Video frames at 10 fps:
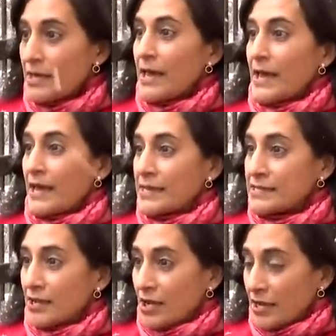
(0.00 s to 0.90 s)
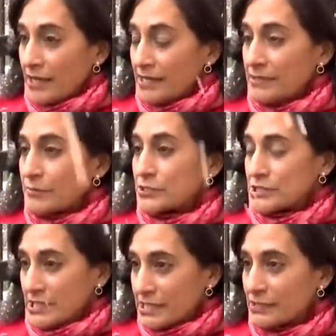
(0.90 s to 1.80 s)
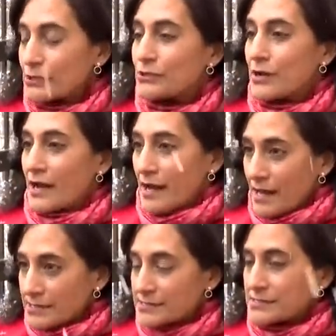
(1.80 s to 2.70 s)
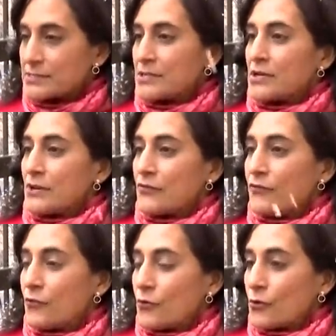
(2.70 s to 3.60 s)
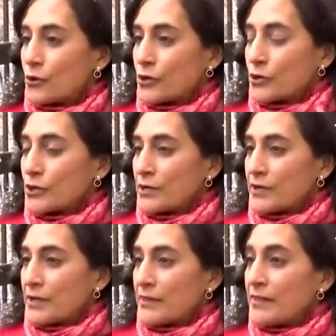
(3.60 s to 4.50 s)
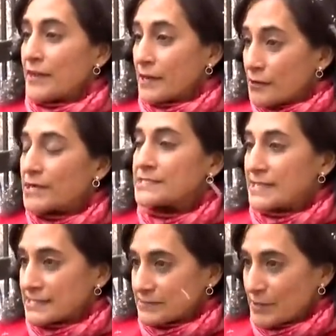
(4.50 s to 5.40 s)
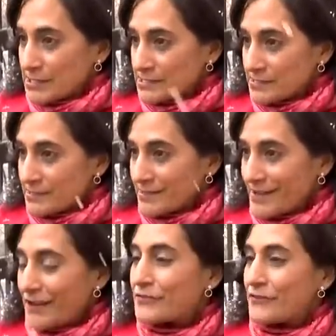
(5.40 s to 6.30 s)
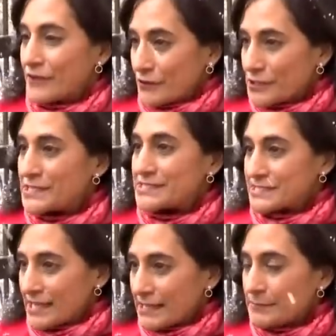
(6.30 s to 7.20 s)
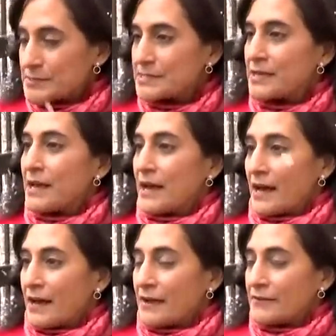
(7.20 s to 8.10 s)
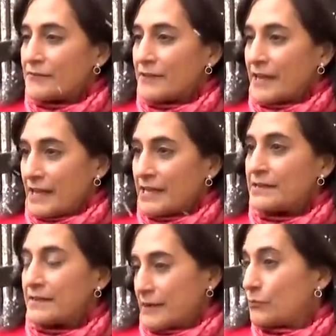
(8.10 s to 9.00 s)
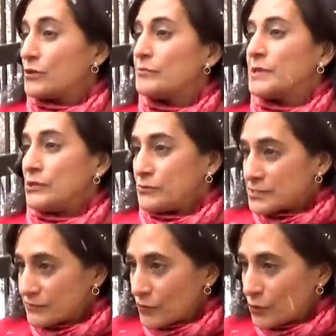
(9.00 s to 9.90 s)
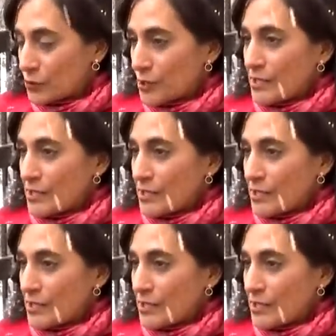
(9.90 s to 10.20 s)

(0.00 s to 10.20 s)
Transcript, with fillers: and I, in particular, asked for their assessment of the various types of aid that would be useful